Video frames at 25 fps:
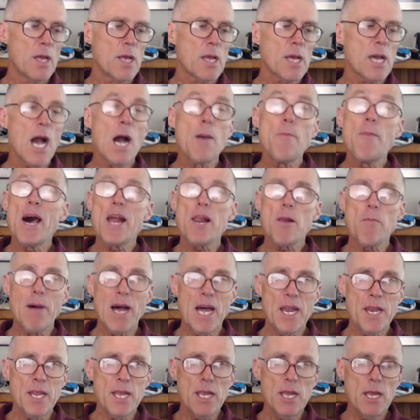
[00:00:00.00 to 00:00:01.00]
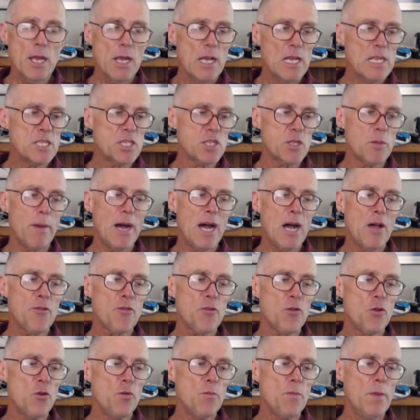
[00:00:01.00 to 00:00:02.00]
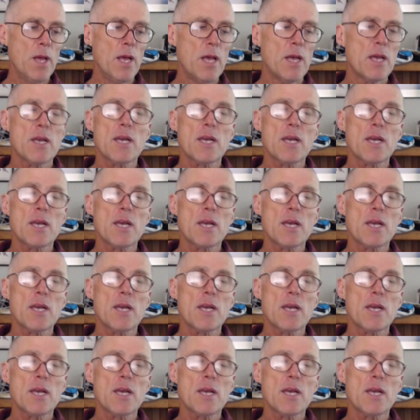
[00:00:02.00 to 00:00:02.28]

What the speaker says: Kamar mandi is the bathroom.